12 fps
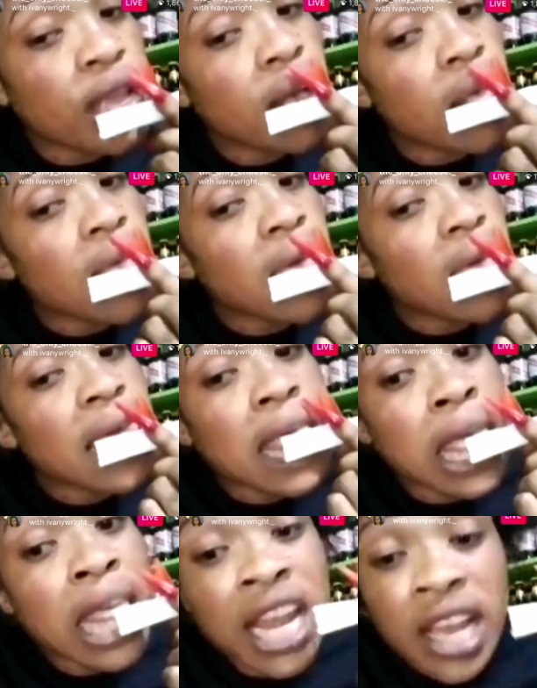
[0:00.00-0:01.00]
now,
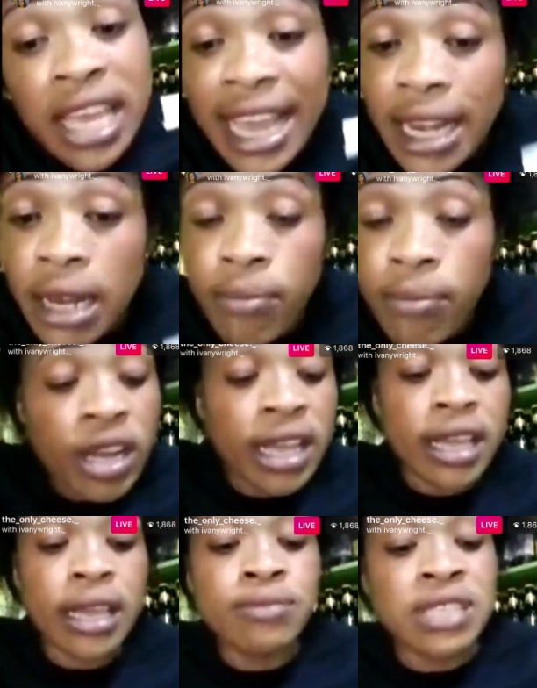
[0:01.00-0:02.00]
you don't
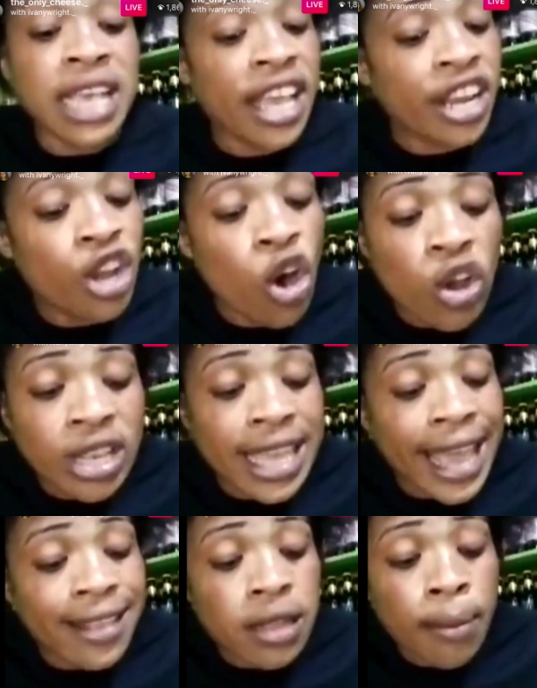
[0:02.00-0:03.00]
get the money, him
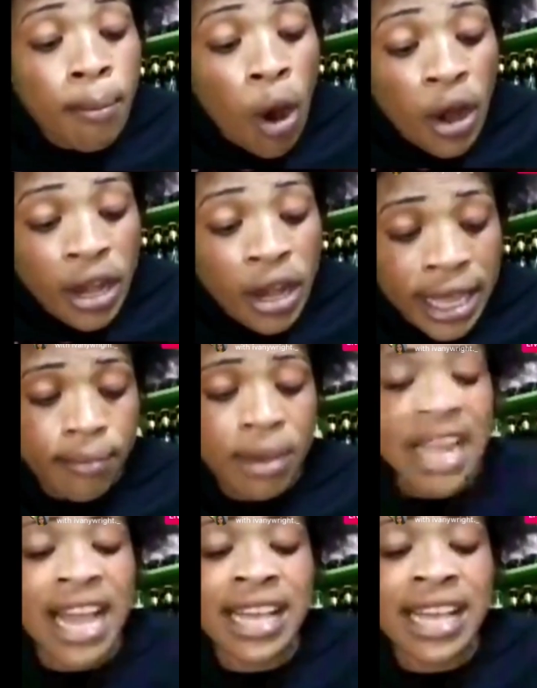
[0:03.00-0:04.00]
say you don't get the
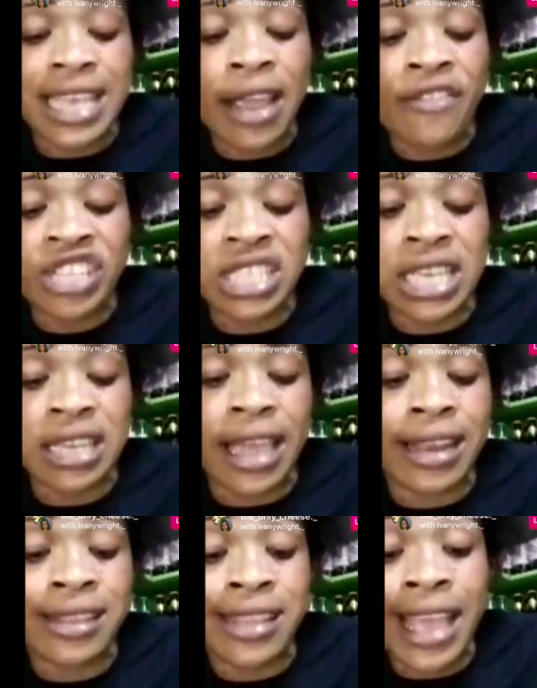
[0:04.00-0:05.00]
money because
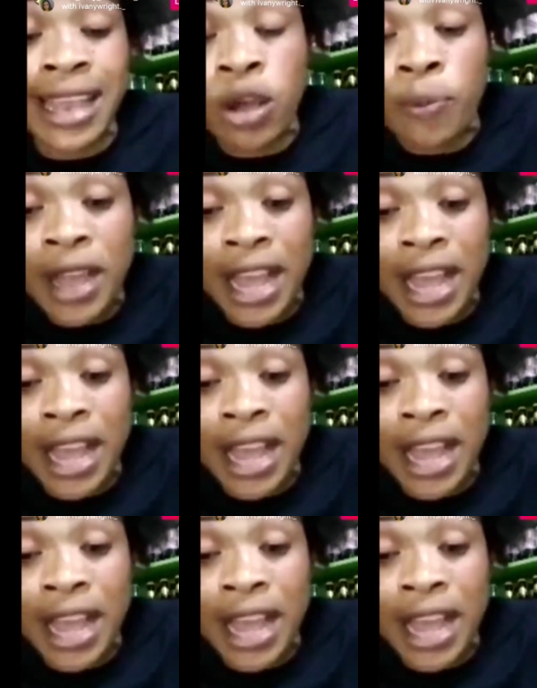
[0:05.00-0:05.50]
everything end